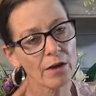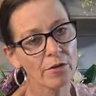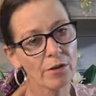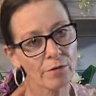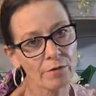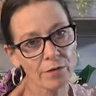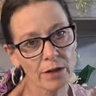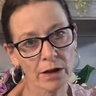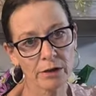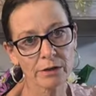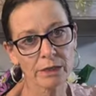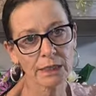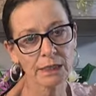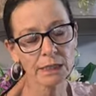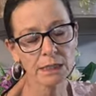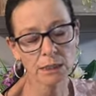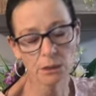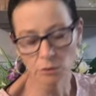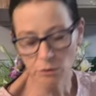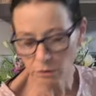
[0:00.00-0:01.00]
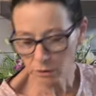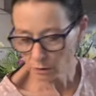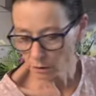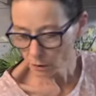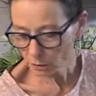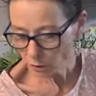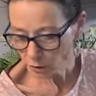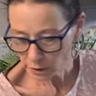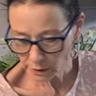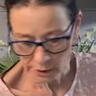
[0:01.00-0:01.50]
very, very subtle
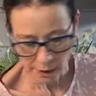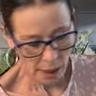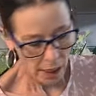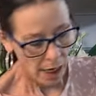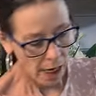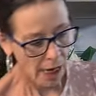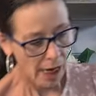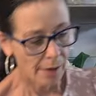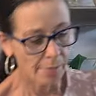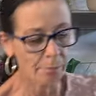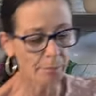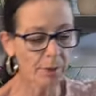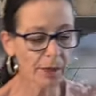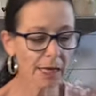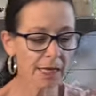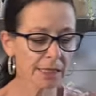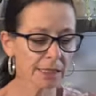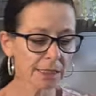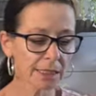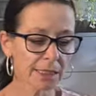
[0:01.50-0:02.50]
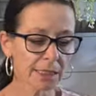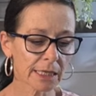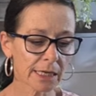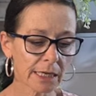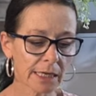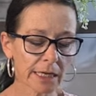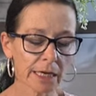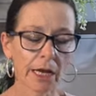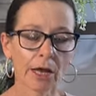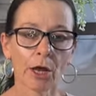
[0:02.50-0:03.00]
colours and blend
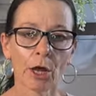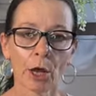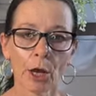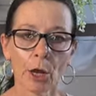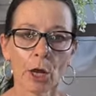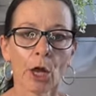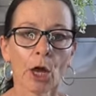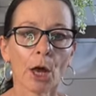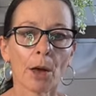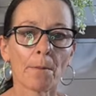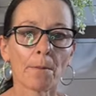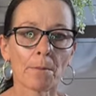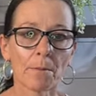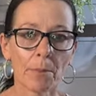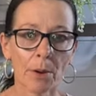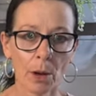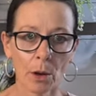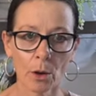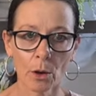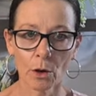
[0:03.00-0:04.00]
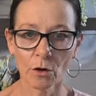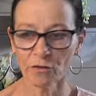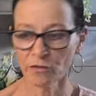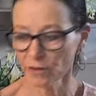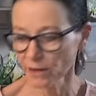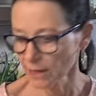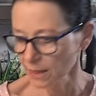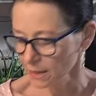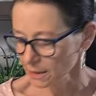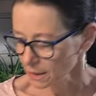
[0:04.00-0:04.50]
in
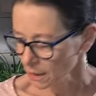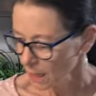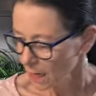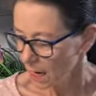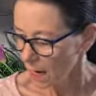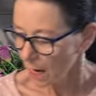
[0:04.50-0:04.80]
perfect.